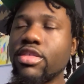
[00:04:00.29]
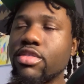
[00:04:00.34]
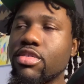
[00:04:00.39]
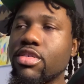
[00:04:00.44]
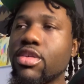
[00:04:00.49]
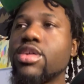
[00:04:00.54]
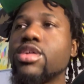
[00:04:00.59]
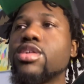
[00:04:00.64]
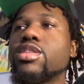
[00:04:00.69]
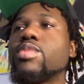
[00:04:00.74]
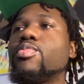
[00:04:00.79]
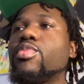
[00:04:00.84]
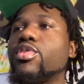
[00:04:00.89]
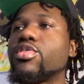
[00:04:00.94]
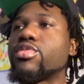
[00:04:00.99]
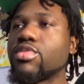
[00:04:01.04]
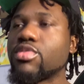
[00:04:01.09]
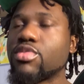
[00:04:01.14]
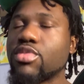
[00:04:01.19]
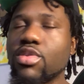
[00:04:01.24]
is. The
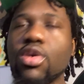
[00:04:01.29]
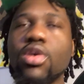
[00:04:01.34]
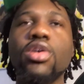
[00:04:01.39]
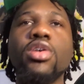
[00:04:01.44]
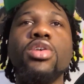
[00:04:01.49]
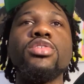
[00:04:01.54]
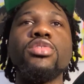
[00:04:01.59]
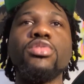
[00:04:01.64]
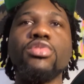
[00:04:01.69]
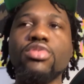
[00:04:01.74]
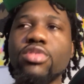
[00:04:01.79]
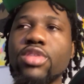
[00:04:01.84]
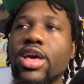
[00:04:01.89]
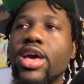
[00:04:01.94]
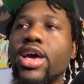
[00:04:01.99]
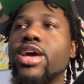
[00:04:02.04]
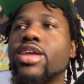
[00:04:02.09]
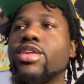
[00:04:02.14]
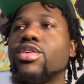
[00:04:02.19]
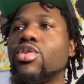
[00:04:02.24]
person's gone, you're
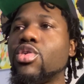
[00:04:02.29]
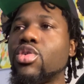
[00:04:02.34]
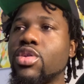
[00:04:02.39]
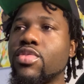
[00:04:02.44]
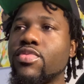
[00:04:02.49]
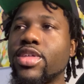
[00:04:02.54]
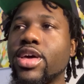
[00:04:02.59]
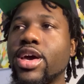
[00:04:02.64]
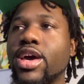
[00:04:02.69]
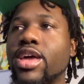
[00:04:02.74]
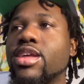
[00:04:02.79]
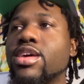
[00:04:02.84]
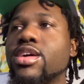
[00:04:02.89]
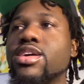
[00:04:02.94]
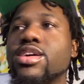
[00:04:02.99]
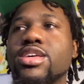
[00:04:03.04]
sad, all of that.